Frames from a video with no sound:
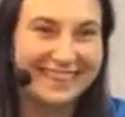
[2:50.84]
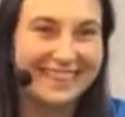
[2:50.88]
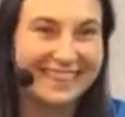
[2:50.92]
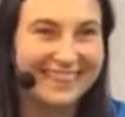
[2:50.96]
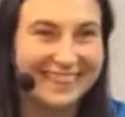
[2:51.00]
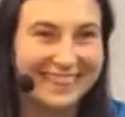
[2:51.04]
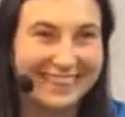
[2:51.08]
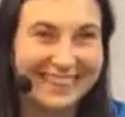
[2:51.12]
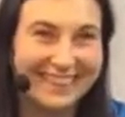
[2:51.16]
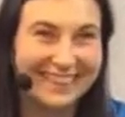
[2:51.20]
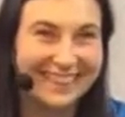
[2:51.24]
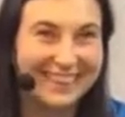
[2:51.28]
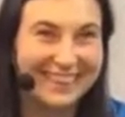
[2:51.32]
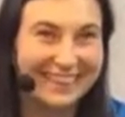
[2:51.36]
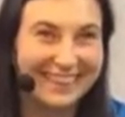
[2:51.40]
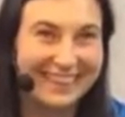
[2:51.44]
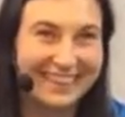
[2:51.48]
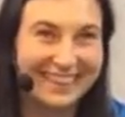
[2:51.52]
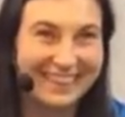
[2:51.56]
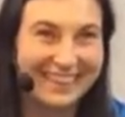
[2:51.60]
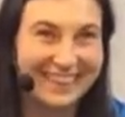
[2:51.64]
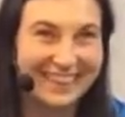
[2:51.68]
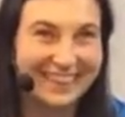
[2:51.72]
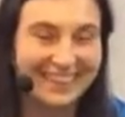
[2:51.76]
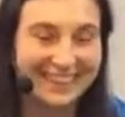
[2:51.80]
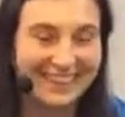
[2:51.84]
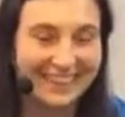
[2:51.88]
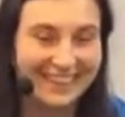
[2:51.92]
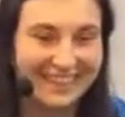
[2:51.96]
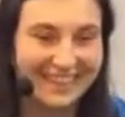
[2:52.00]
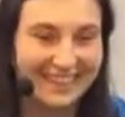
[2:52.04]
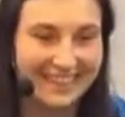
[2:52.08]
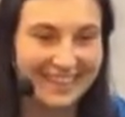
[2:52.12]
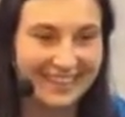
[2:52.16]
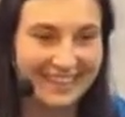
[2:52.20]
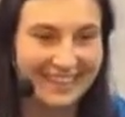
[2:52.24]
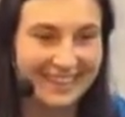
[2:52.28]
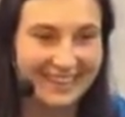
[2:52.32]

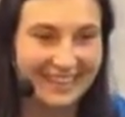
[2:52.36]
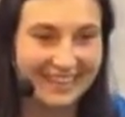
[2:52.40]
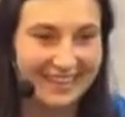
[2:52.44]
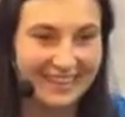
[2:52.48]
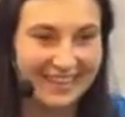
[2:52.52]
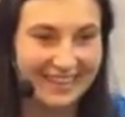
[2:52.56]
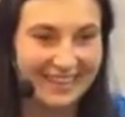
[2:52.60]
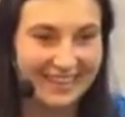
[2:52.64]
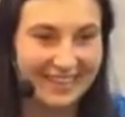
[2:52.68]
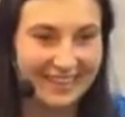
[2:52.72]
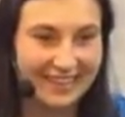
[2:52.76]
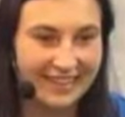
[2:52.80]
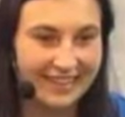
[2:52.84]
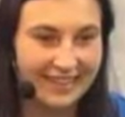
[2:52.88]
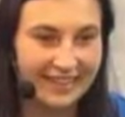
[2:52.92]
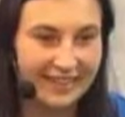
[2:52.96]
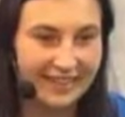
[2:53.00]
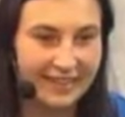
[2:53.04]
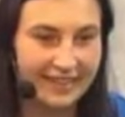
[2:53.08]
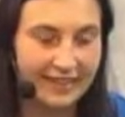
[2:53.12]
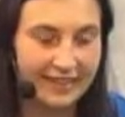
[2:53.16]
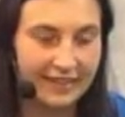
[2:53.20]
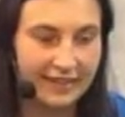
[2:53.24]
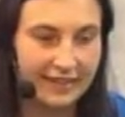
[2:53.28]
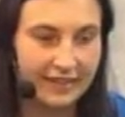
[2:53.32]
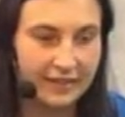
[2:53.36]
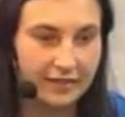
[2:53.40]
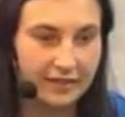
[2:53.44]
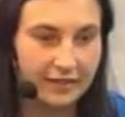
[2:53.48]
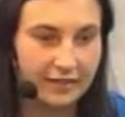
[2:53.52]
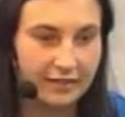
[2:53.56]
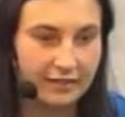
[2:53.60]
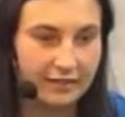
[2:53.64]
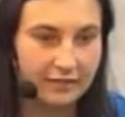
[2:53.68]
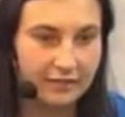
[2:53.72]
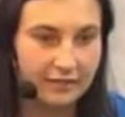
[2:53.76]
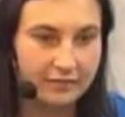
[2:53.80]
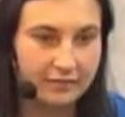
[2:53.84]

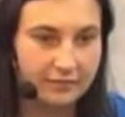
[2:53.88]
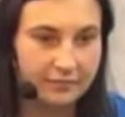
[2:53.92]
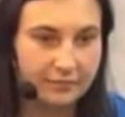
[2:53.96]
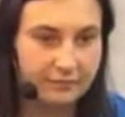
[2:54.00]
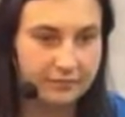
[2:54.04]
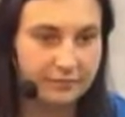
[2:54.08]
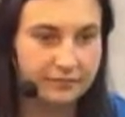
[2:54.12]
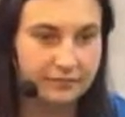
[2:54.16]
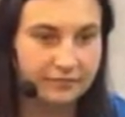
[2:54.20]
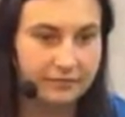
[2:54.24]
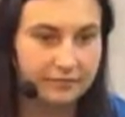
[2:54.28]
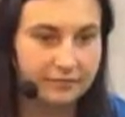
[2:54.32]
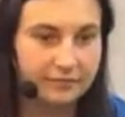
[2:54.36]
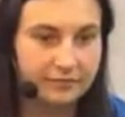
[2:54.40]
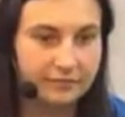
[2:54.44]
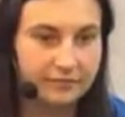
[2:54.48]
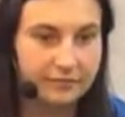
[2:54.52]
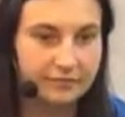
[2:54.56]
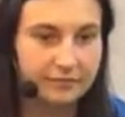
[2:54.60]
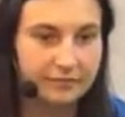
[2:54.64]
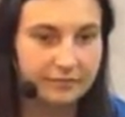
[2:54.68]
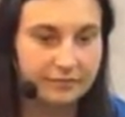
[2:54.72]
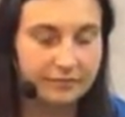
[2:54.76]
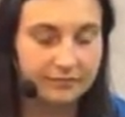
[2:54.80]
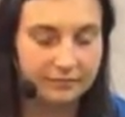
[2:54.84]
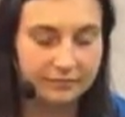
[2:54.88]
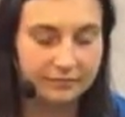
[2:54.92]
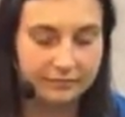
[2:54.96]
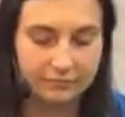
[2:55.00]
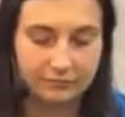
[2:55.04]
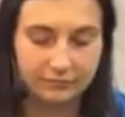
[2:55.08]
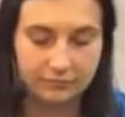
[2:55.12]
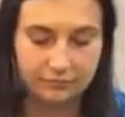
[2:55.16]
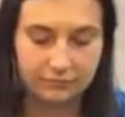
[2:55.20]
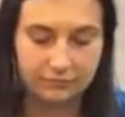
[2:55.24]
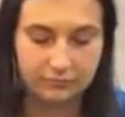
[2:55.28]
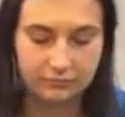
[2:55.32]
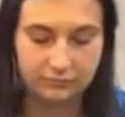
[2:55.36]

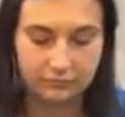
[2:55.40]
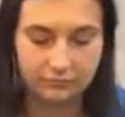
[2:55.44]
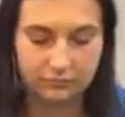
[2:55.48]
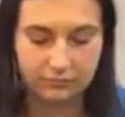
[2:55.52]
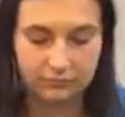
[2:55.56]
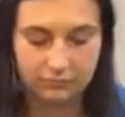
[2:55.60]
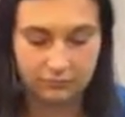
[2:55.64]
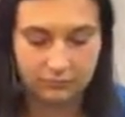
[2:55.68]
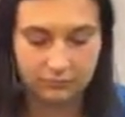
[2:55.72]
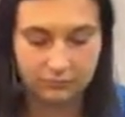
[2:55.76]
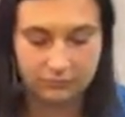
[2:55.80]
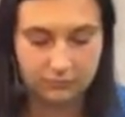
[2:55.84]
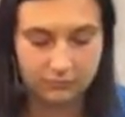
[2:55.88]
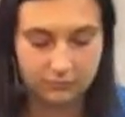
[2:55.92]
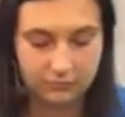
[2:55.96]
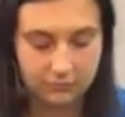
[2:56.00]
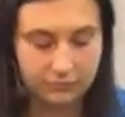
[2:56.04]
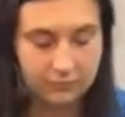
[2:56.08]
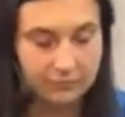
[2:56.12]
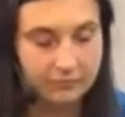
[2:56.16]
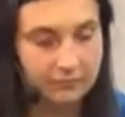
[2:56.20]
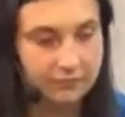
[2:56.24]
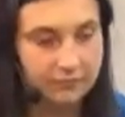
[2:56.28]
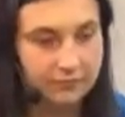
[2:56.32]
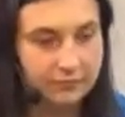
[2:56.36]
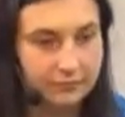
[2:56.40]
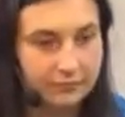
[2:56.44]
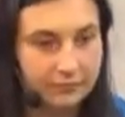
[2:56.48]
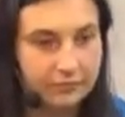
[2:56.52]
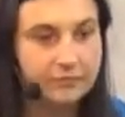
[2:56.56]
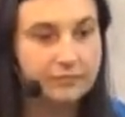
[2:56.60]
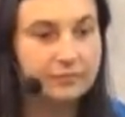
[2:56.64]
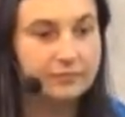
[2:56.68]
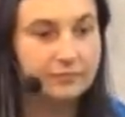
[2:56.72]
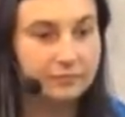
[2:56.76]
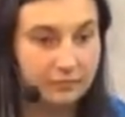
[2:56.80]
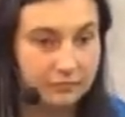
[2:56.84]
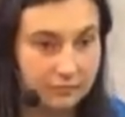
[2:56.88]

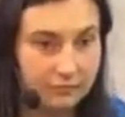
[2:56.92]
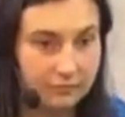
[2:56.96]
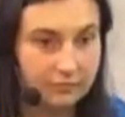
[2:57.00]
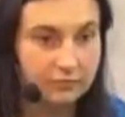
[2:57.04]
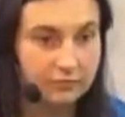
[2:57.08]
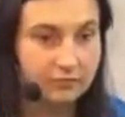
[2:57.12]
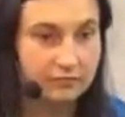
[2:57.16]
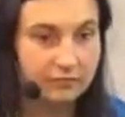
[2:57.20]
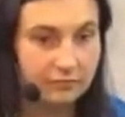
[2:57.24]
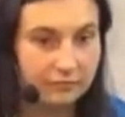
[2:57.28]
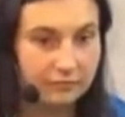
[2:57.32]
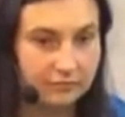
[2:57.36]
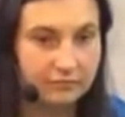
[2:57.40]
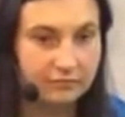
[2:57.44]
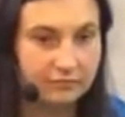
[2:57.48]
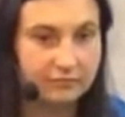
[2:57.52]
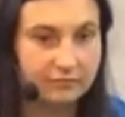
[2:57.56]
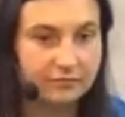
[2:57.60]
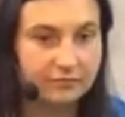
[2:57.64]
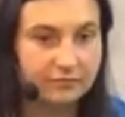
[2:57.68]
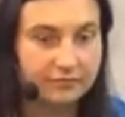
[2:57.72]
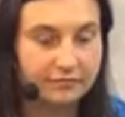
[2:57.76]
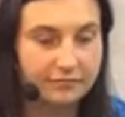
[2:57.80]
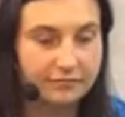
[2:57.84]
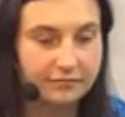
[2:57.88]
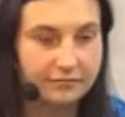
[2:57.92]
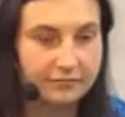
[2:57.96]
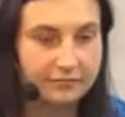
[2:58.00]
This person isn't speaking.